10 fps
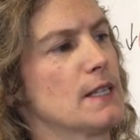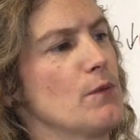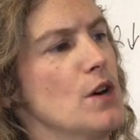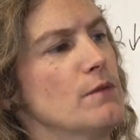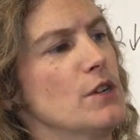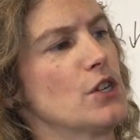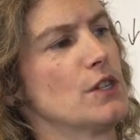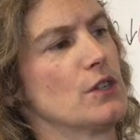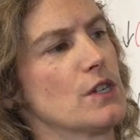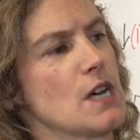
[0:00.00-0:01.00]
one, which
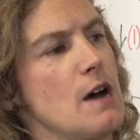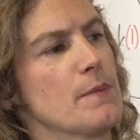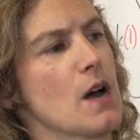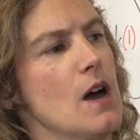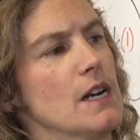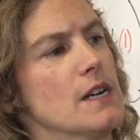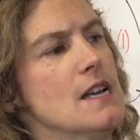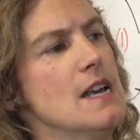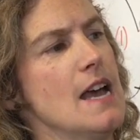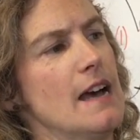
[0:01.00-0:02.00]
is your top collar,
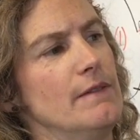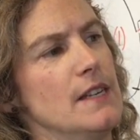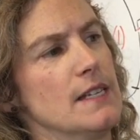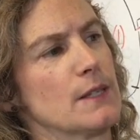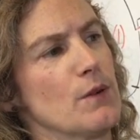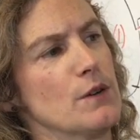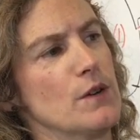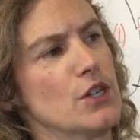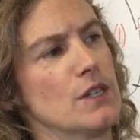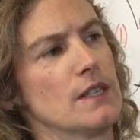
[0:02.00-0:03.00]
and this one,
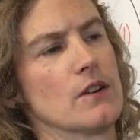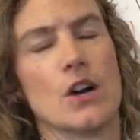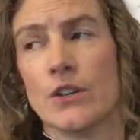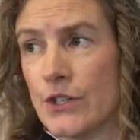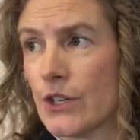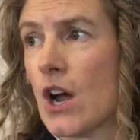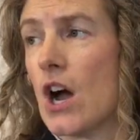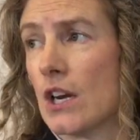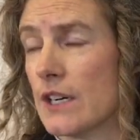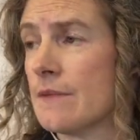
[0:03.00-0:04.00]
which is your under
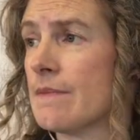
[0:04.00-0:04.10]
collar.